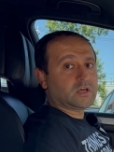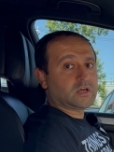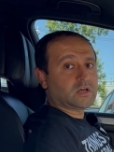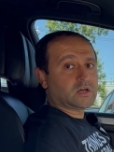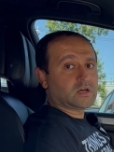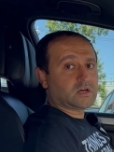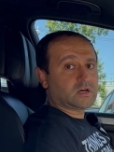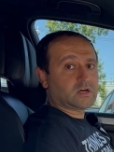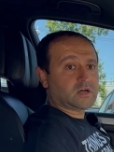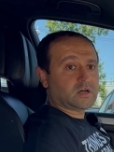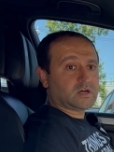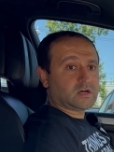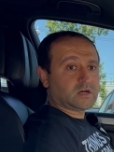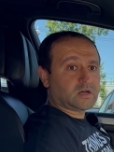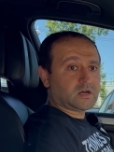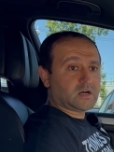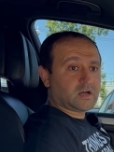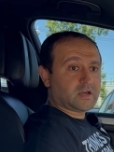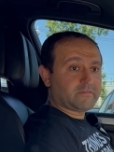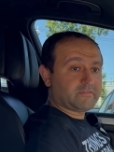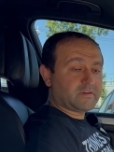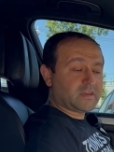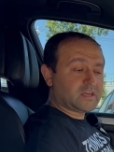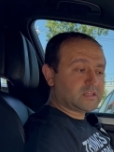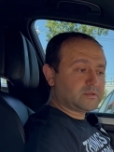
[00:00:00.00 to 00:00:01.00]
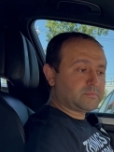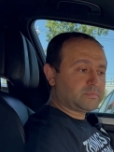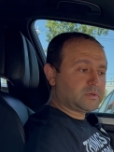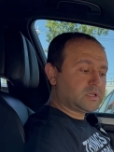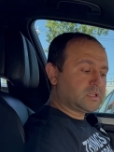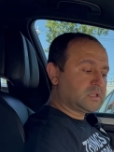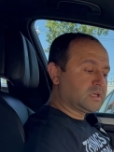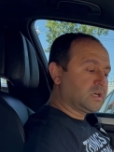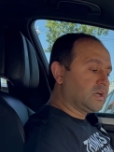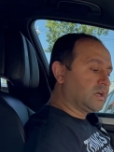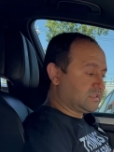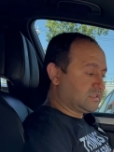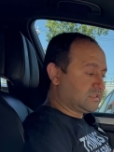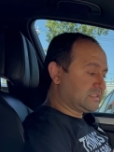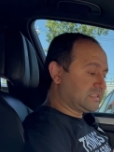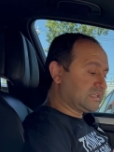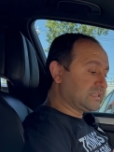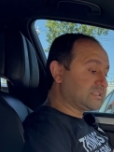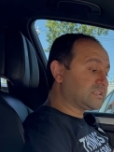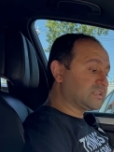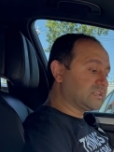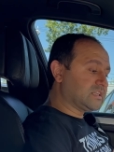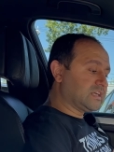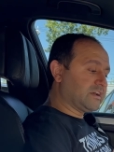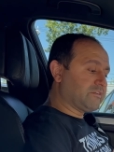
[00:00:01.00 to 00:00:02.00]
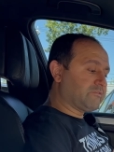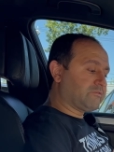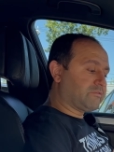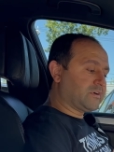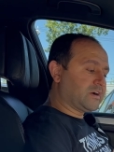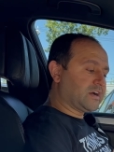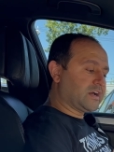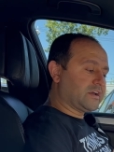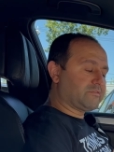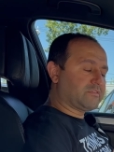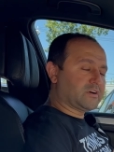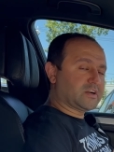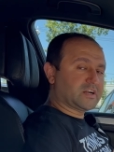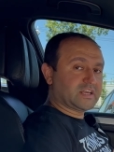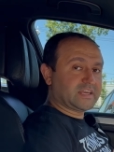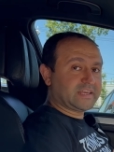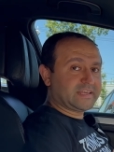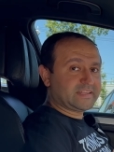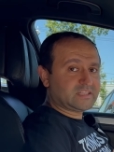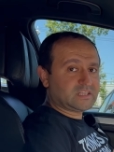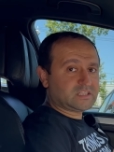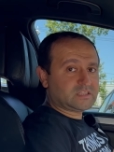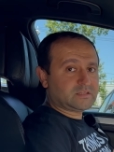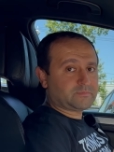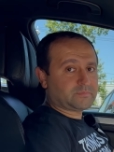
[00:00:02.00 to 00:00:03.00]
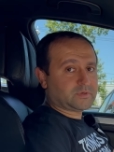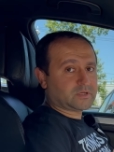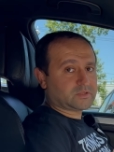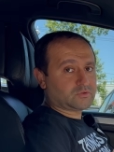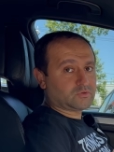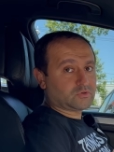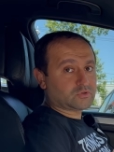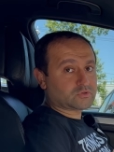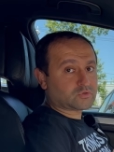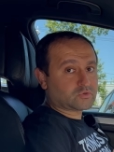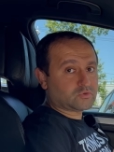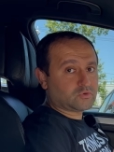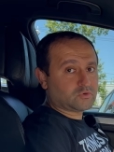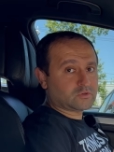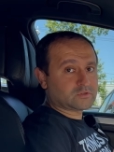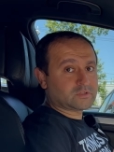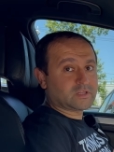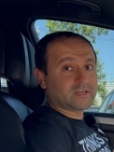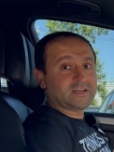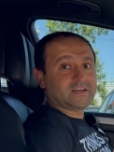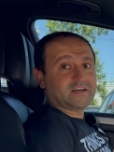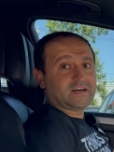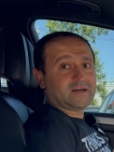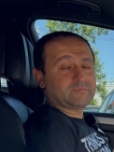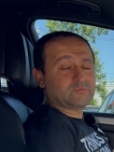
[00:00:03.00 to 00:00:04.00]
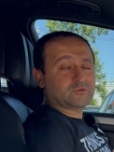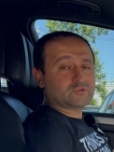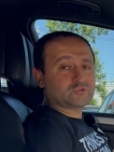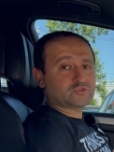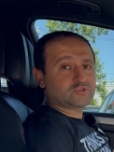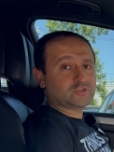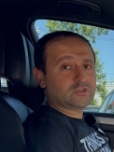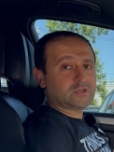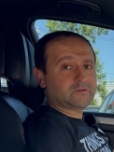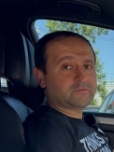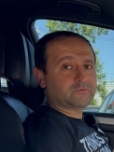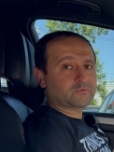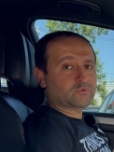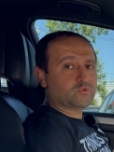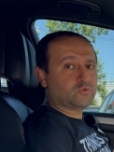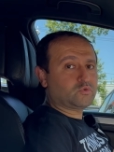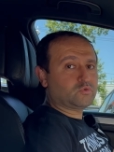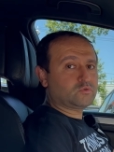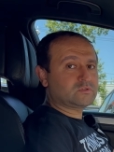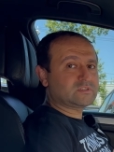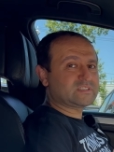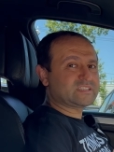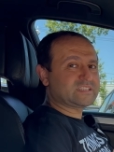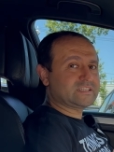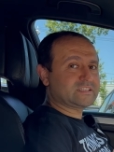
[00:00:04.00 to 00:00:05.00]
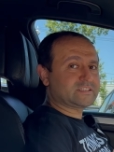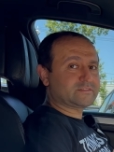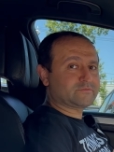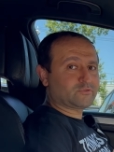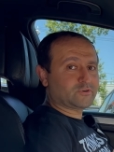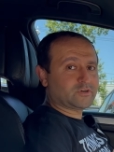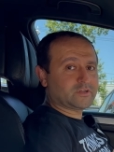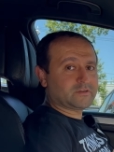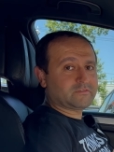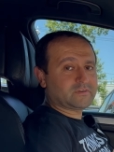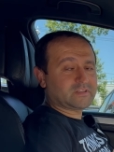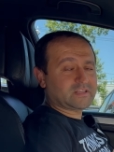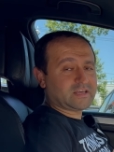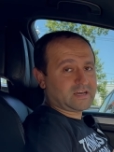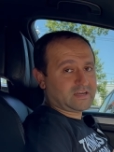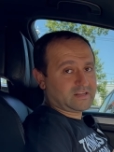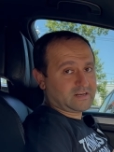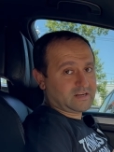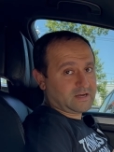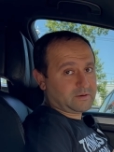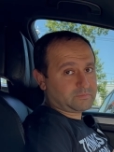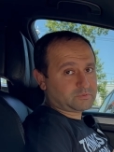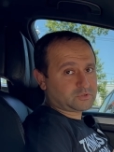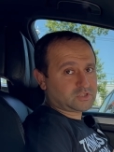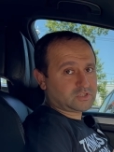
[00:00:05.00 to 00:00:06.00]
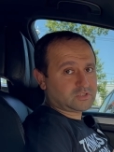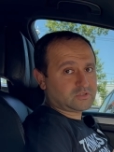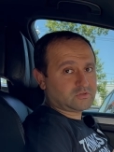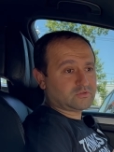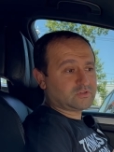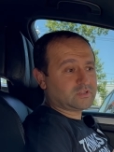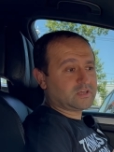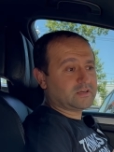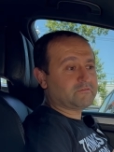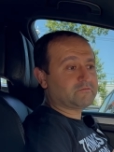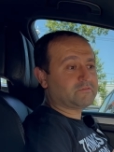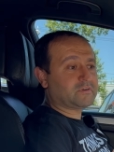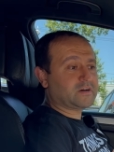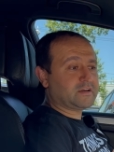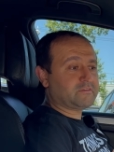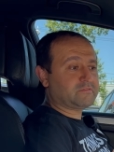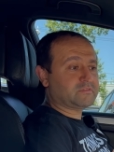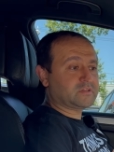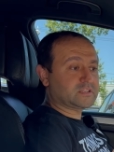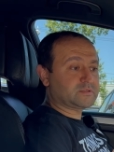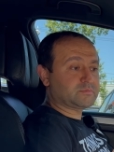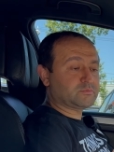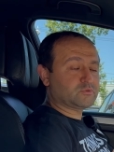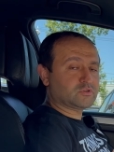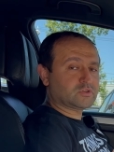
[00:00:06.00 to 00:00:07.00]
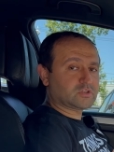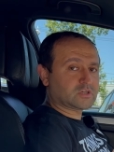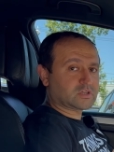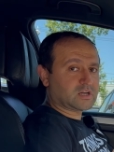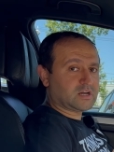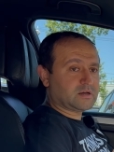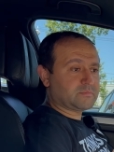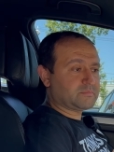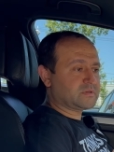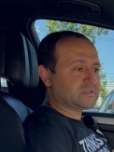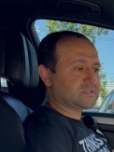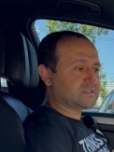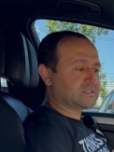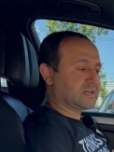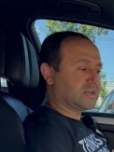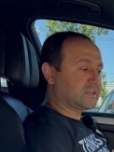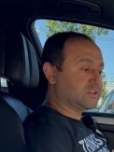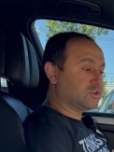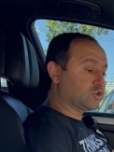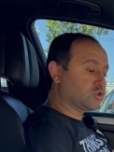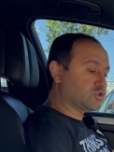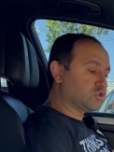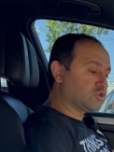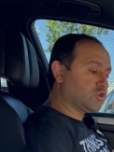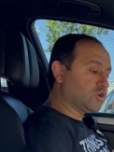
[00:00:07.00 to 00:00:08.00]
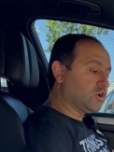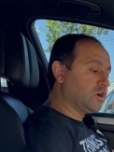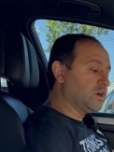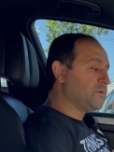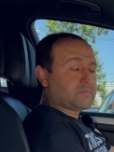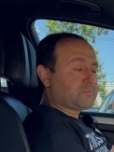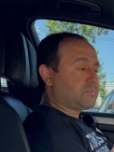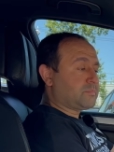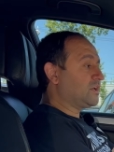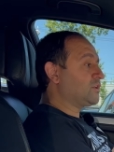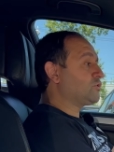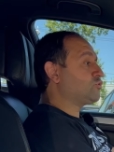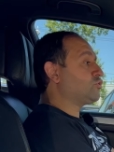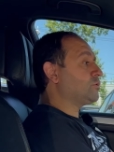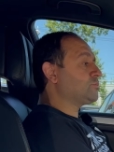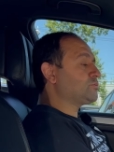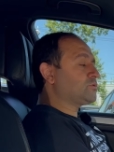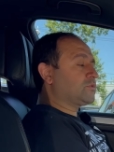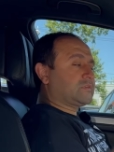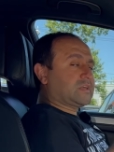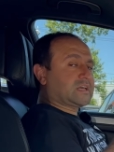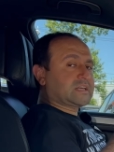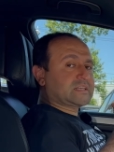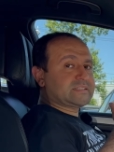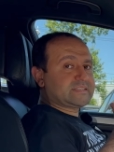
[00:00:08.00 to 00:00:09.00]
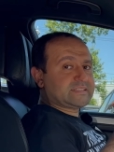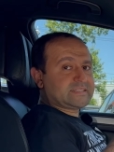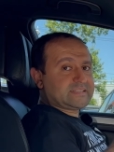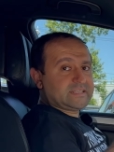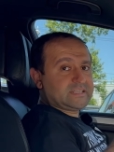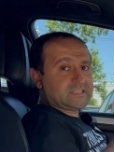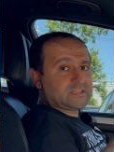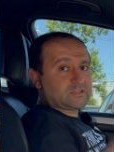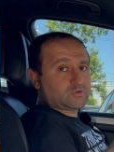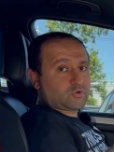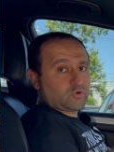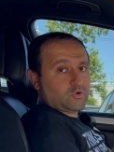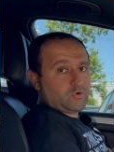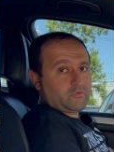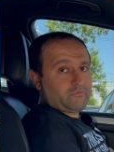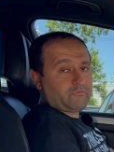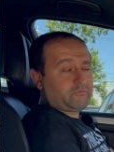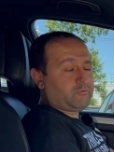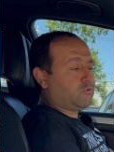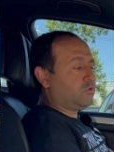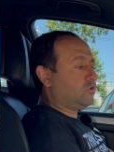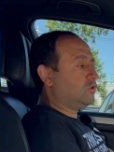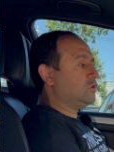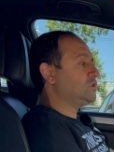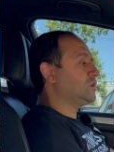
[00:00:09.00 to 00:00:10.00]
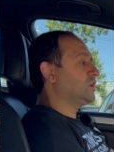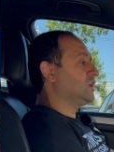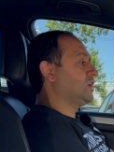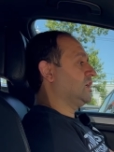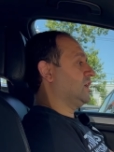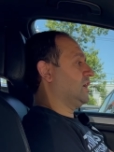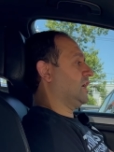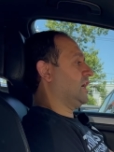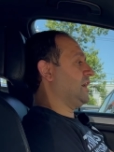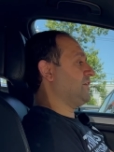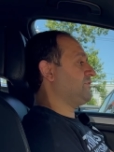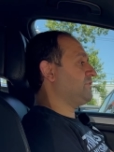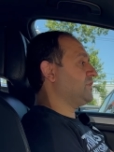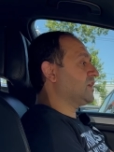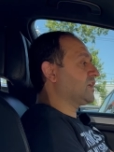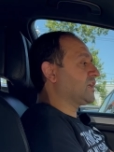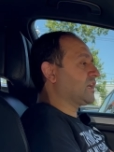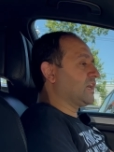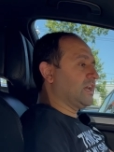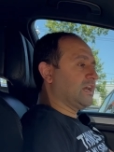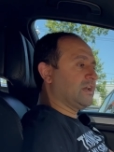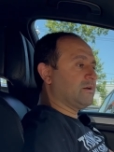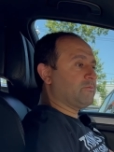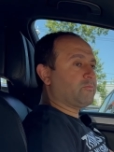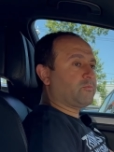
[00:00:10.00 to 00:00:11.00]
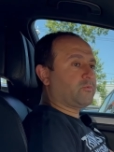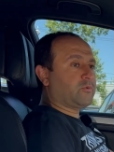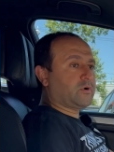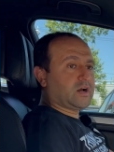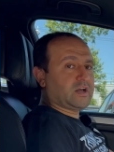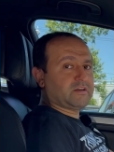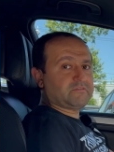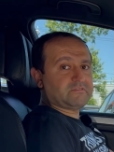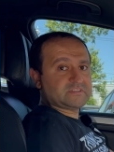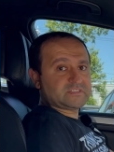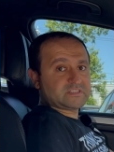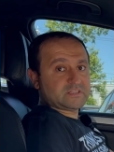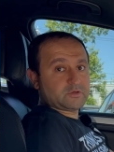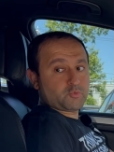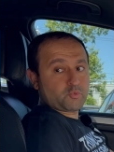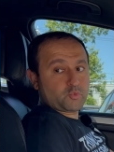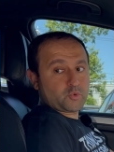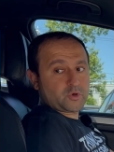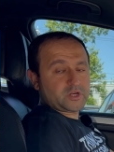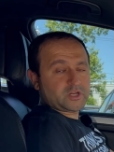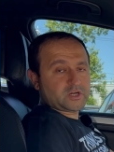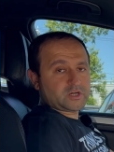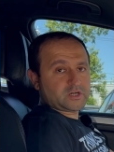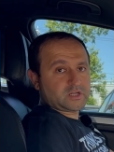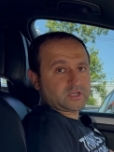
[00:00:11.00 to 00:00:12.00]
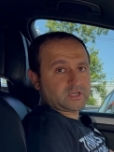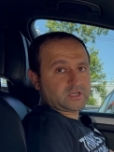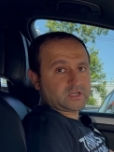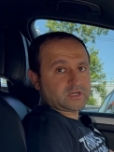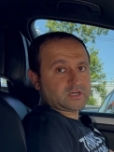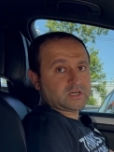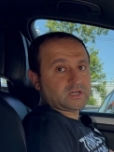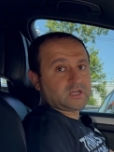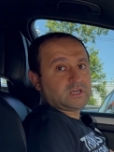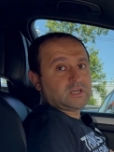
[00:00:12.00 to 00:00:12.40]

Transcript: available. The seats in the M5 are heated but not cooled. I'm not sure if cooled seats were even an option on the M5. Let me know in the comments. I don't know. But in terms of like seat comfort, I think M5 is the winner here.